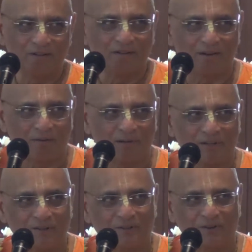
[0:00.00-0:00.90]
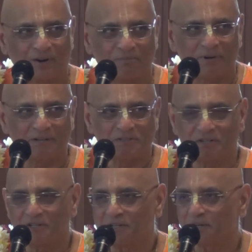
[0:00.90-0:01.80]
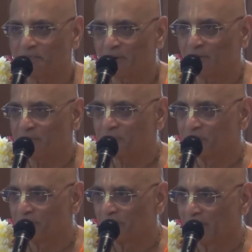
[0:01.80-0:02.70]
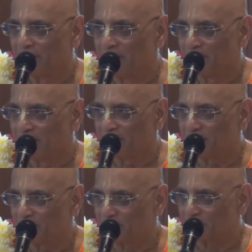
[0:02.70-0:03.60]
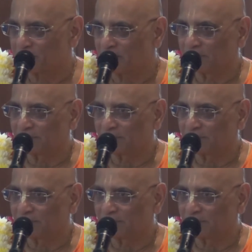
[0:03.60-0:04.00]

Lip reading: Ramananda Roy mentioned about devotional